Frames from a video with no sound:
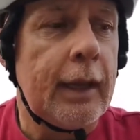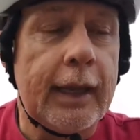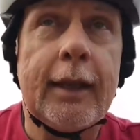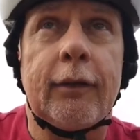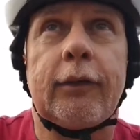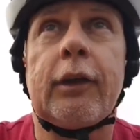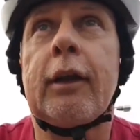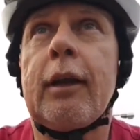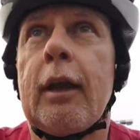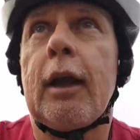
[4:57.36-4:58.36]
is
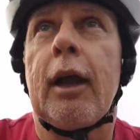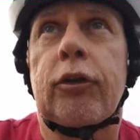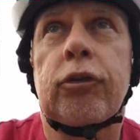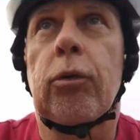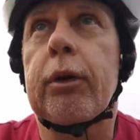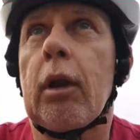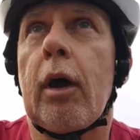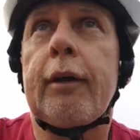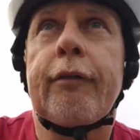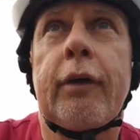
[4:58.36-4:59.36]
a shorter
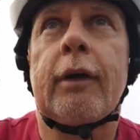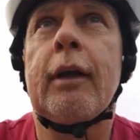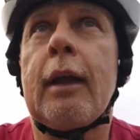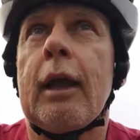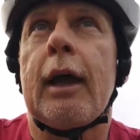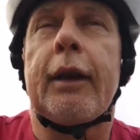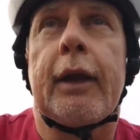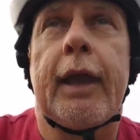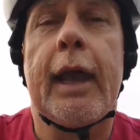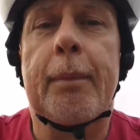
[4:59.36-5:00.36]
life, an
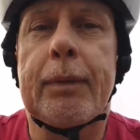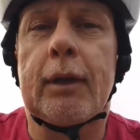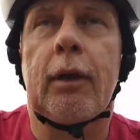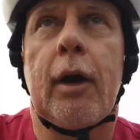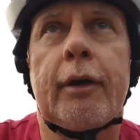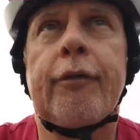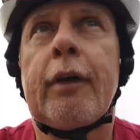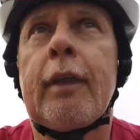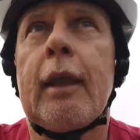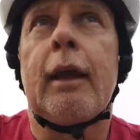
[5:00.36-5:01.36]
unhappier life,
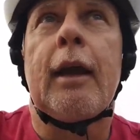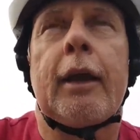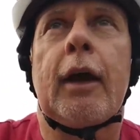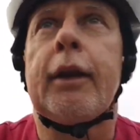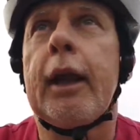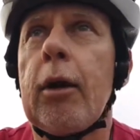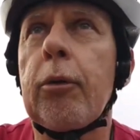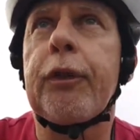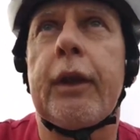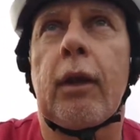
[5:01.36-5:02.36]
an
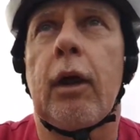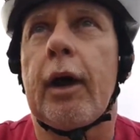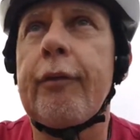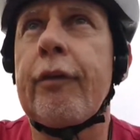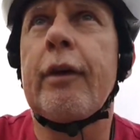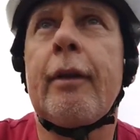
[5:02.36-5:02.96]
unhealthier life.